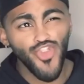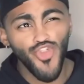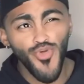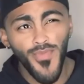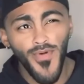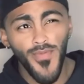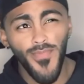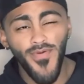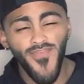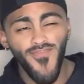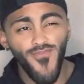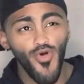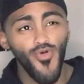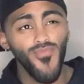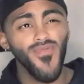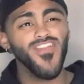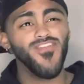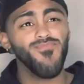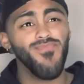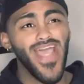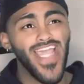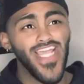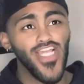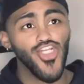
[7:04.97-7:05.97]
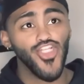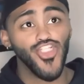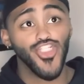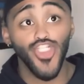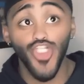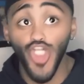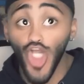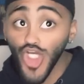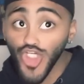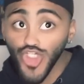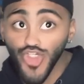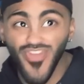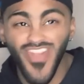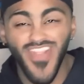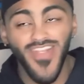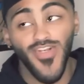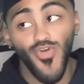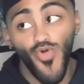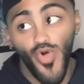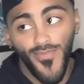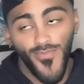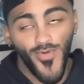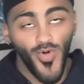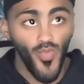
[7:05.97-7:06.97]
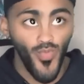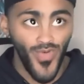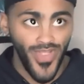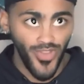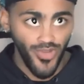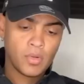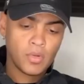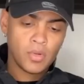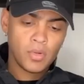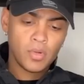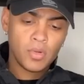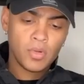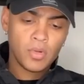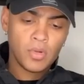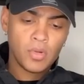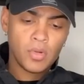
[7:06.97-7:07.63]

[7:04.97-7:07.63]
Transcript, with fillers: super performance package larger than normal wheels,